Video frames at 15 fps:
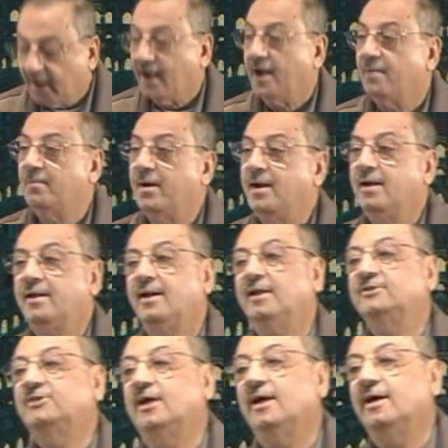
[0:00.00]
ama
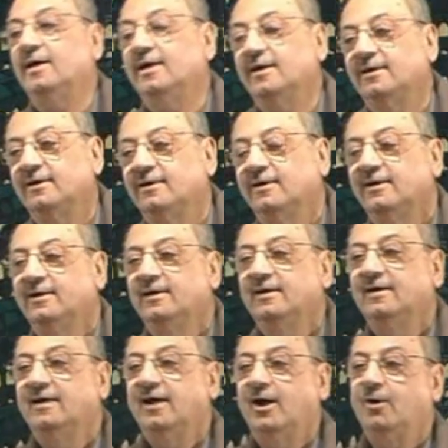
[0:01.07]
raja'a.
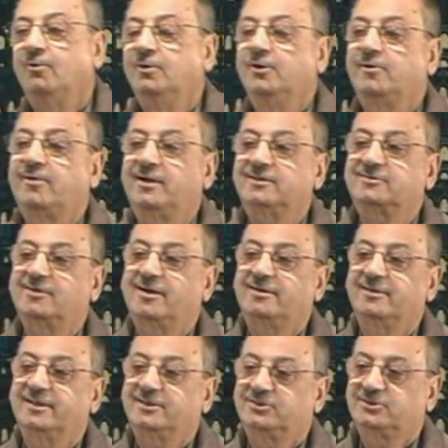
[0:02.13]
How will you translate
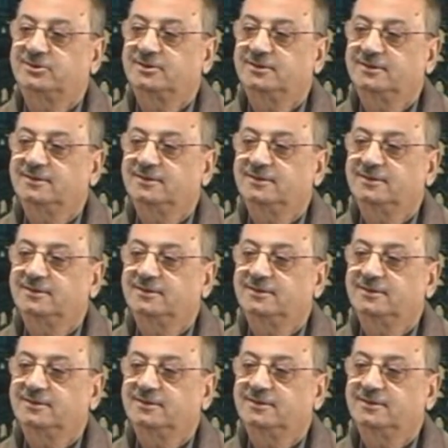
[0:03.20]
this?